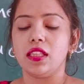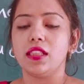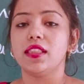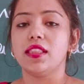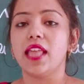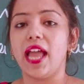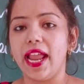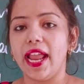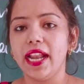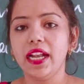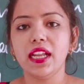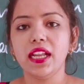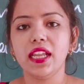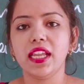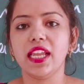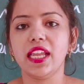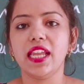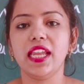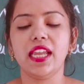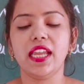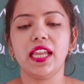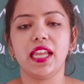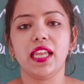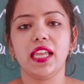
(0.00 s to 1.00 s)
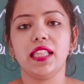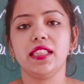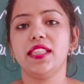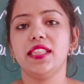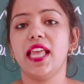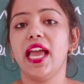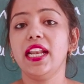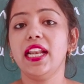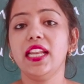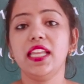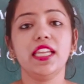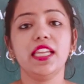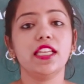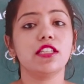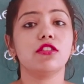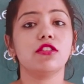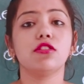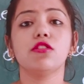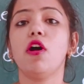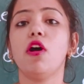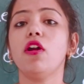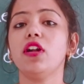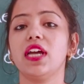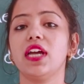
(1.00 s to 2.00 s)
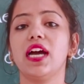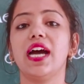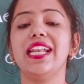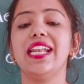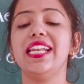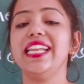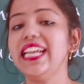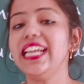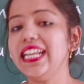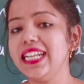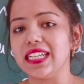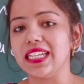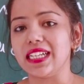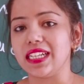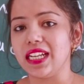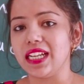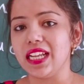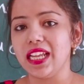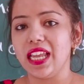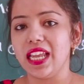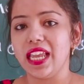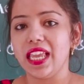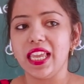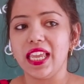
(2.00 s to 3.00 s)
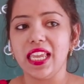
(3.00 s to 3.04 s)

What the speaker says: then he is not a leader.